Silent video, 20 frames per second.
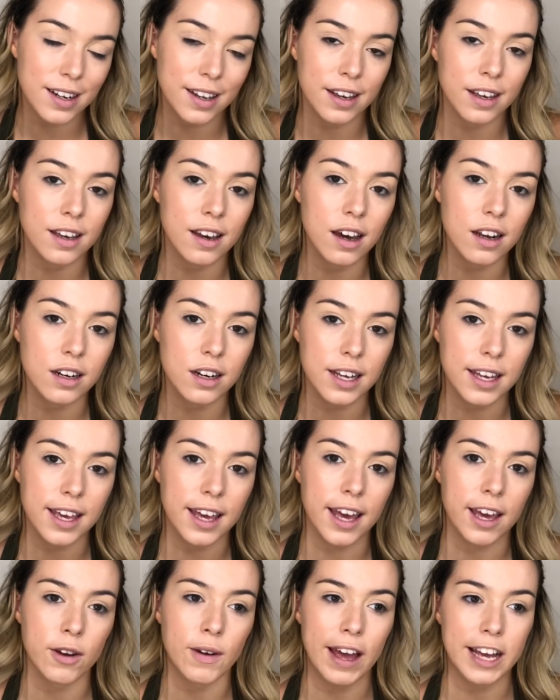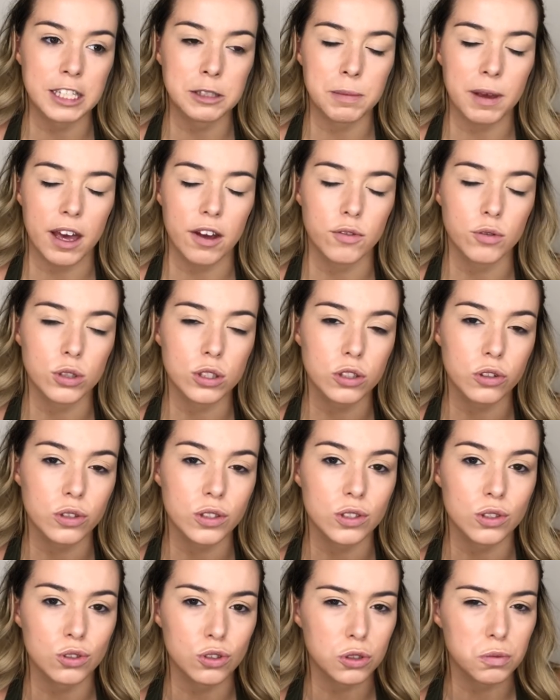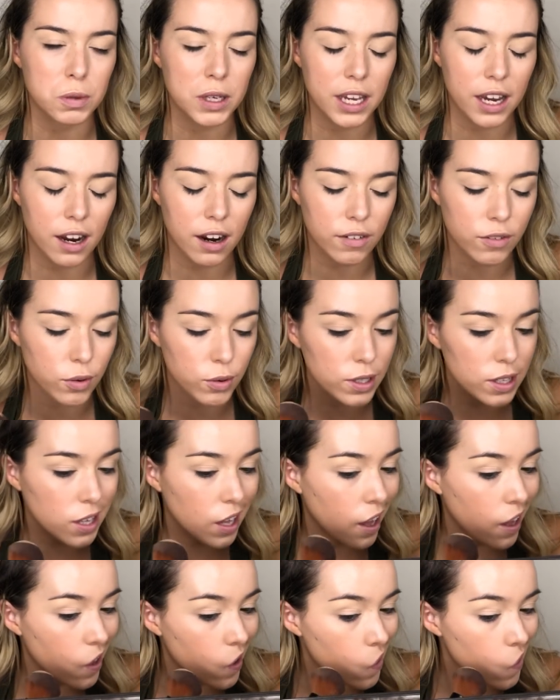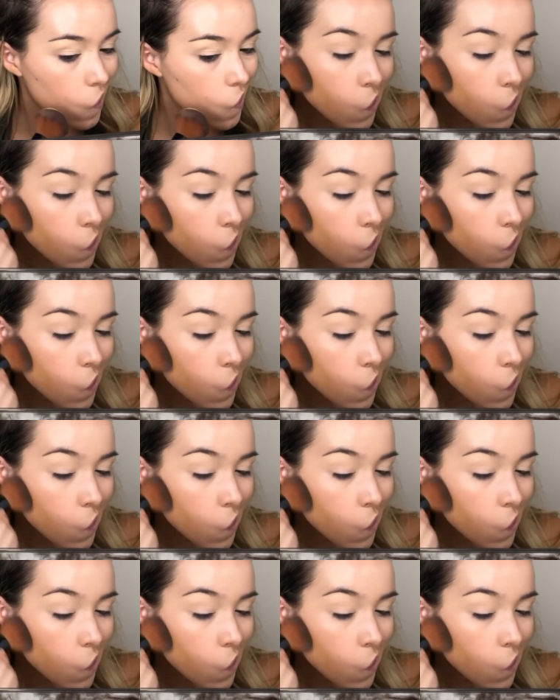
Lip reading: like kind of like how SPF would do it. So just be careful with that.